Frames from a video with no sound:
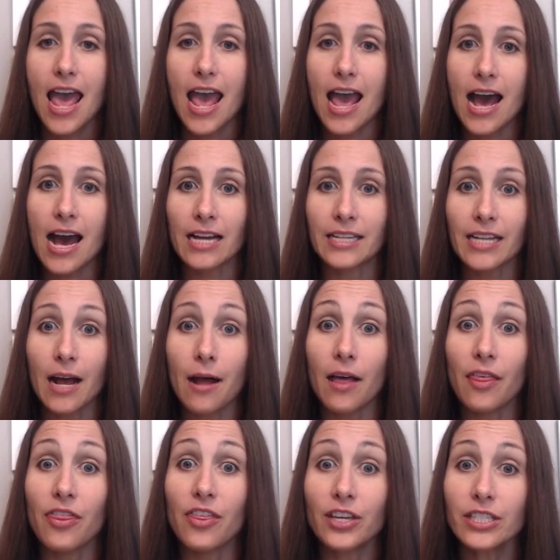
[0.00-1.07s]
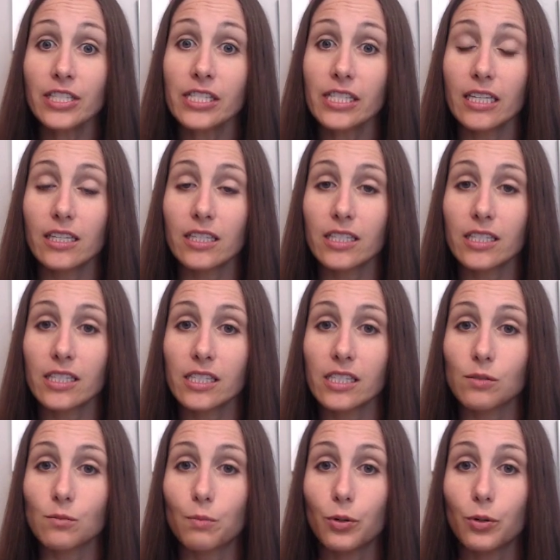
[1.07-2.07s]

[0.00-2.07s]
And this is